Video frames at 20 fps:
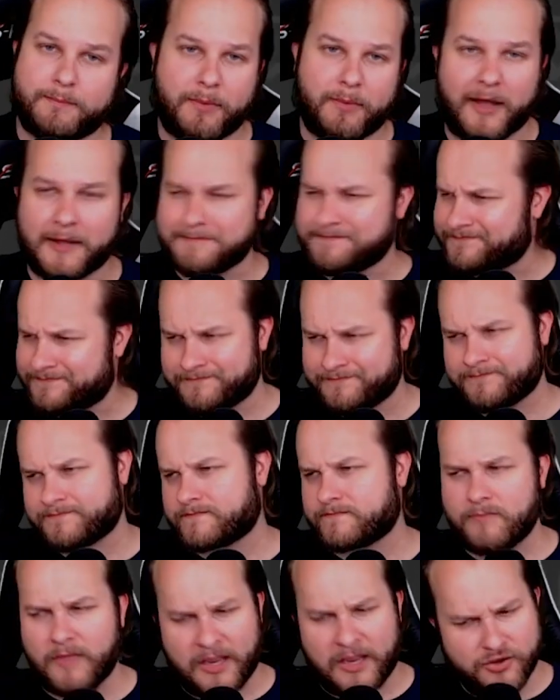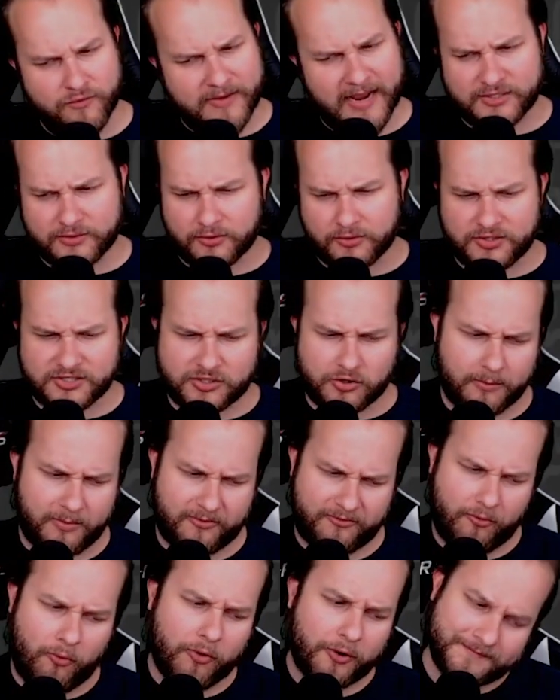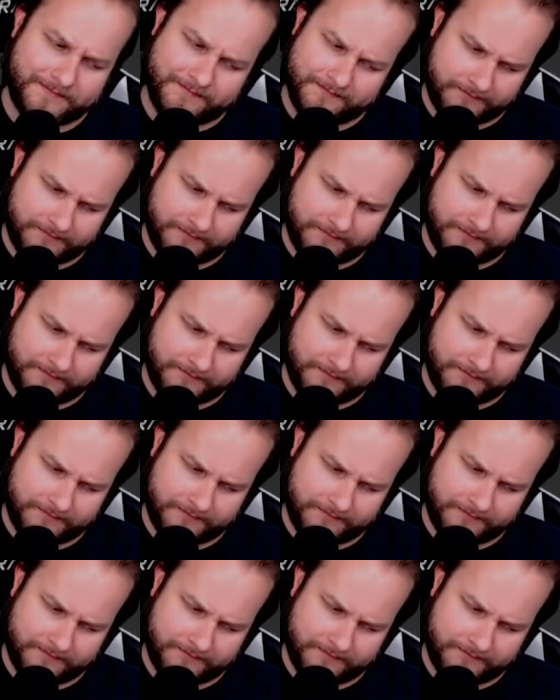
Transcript: But you guys heard the story before.